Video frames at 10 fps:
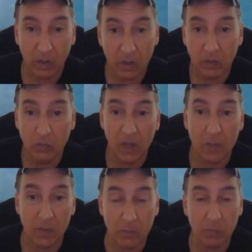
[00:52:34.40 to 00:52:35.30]
You
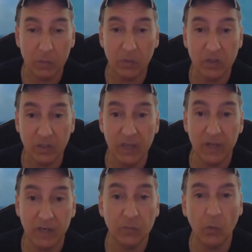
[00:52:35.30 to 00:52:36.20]
name it, I pretty much
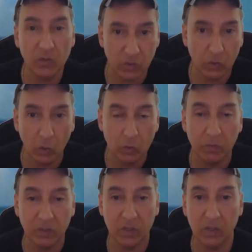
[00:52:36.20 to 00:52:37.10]
get it as far as those
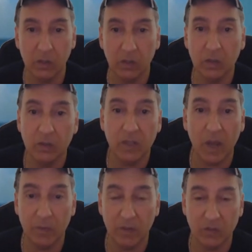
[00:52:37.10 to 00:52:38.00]
particular
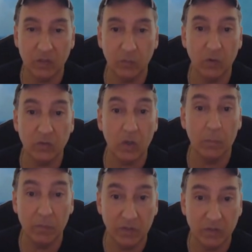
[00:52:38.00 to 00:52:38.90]
topics, as far as
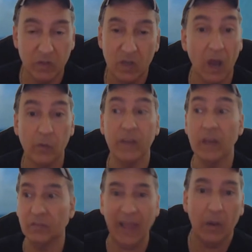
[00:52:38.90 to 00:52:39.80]
companies. I don't
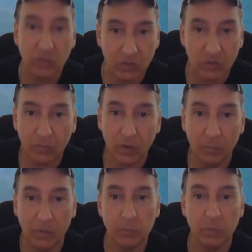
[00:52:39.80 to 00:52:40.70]
get thousands of
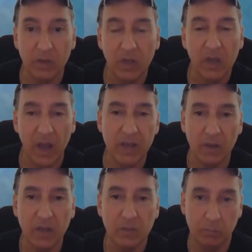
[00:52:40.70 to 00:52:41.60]
companies, but
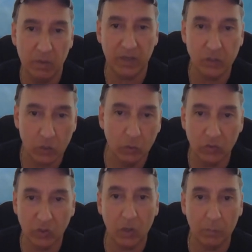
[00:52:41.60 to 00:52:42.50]
I pick and
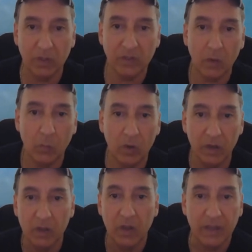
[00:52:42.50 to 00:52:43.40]
choose the companies I want
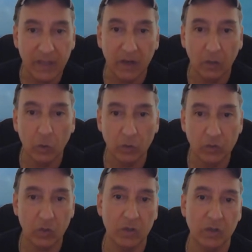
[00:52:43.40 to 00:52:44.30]
to get
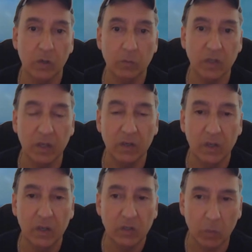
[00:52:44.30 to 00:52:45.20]
alerts on, you know what I'm saying?
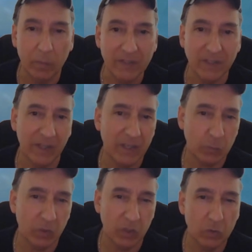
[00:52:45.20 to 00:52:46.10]
So basically, that's
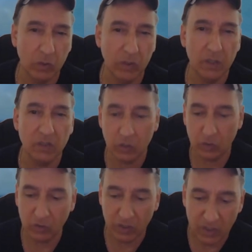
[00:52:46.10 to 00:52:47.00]
what it usually is. It's
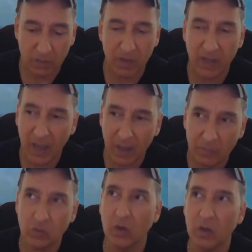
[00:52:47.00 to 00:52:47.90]
usually eBay,
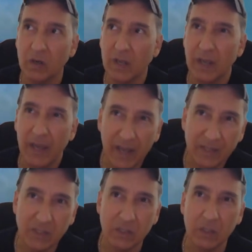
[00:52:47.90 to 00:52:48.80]
Amazon,
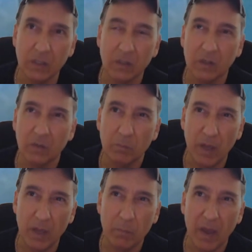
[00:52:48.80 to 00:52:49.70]
Etsy,
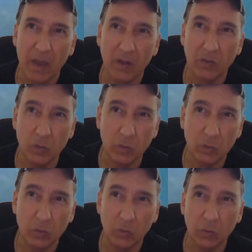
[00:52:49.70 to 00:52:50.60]
PayPal,
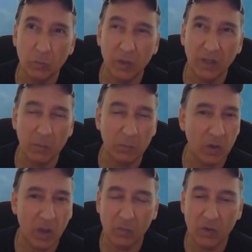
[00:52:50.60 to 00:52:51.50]
YouTube, anything
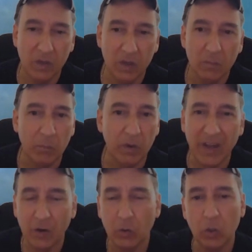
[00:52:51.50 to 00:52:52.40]
Macari. But
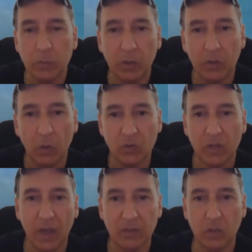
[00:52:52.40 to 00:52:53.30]
I don't always put those
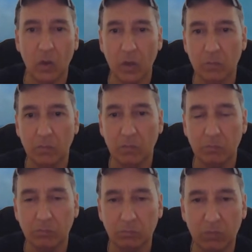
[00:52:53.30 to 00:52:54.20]
guys on
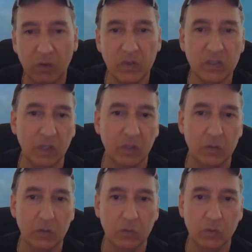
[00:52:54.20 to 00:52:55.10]
my reseller
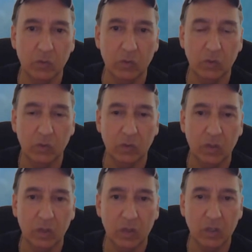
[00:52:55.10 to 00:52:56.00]
news.
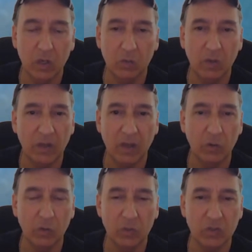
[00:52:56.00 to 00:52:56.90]
You know, I
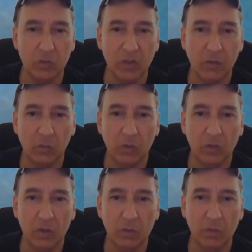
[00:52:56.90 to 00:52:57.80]
don't always do that all the
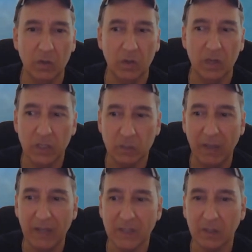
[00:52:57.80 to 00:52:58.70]
time. It's
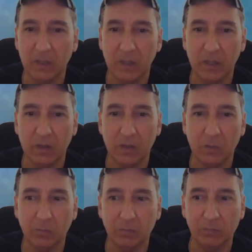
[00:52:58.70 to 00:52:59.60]
basically,
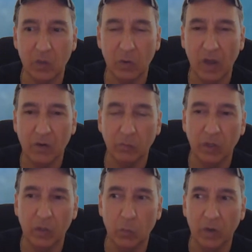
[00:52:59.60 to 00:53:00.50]
you know, I don't
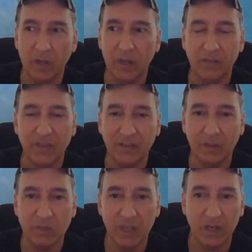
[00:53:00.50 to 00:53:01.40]
really want to, not that
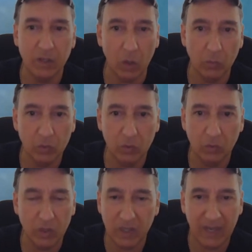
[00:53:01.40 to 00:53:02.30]
I'm saying I don't,
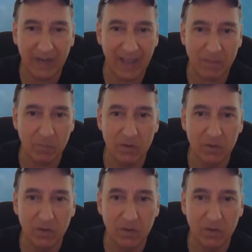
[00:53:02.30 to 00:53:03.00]
it can't happen.